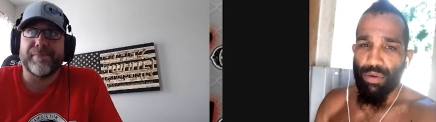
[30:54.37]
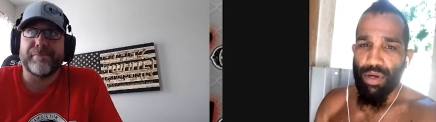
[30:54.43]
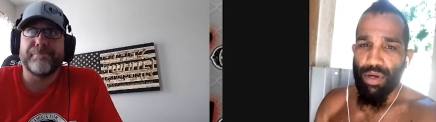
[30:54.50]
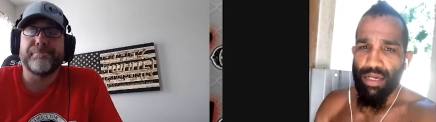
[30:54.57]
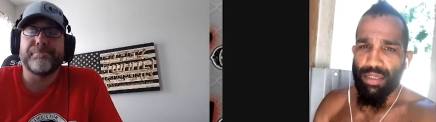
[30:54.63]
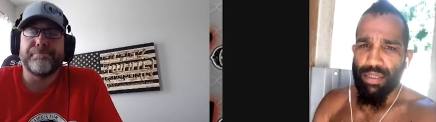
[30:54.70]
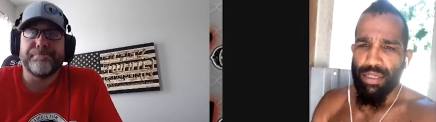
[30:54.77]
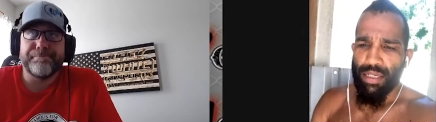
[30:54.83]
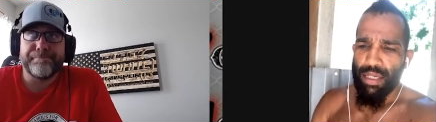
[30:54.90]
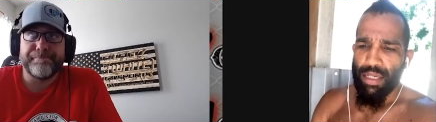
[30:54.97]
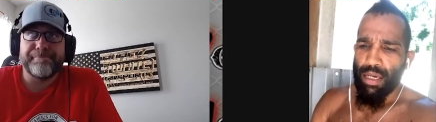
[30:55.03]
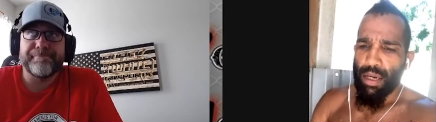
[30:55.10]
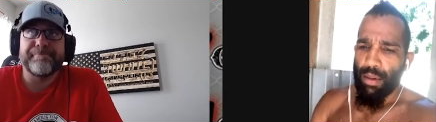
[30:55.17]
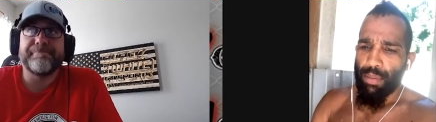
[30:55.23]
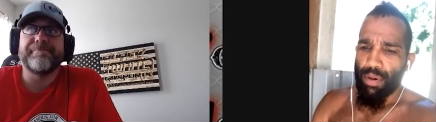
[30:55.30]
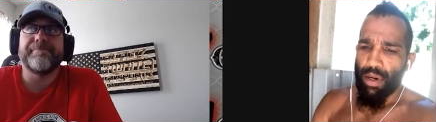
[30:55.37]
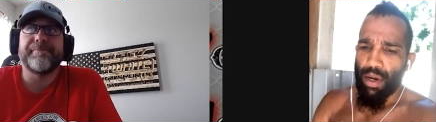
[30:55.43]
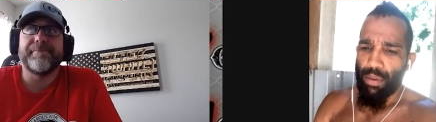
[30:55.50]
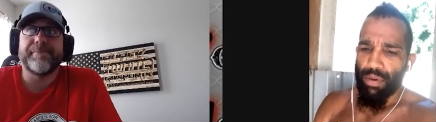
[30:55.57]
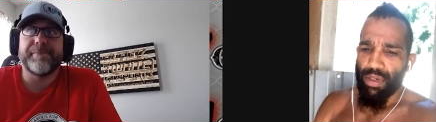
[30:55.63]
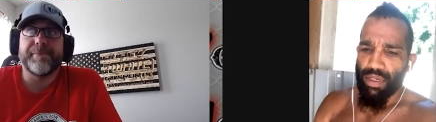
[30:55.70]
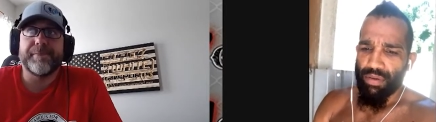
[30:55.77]
Speaker 1: guys, but I want
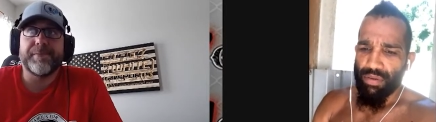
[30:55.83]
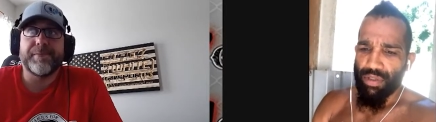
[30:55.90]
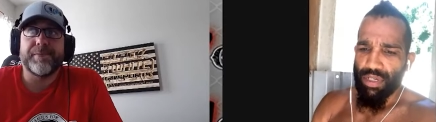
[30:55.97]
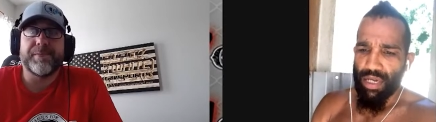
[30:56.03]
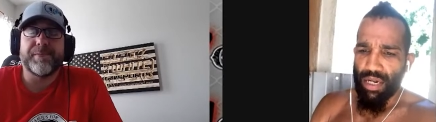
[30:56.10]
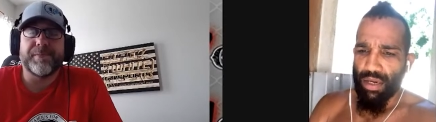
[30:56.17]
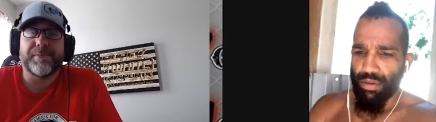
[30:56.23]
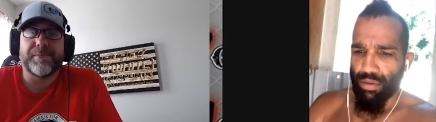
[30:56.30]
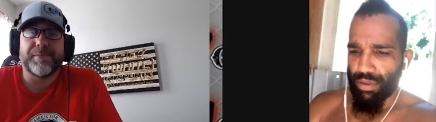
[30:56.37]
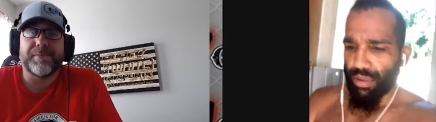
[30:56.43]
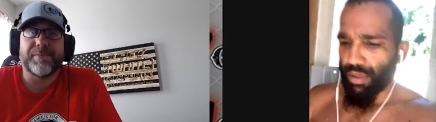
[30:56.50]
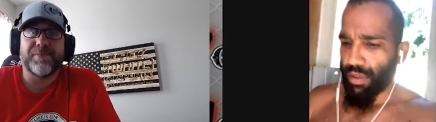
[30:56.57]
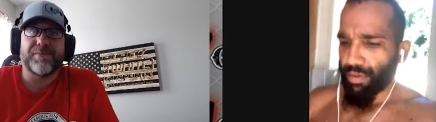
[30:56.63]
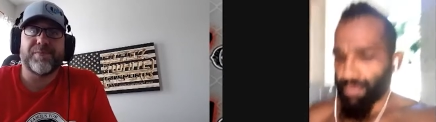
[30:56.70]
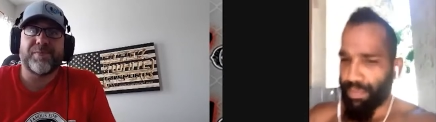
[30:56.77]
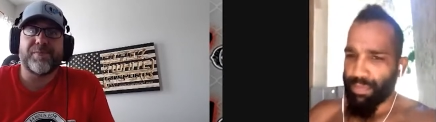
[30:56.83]
to give a shout out to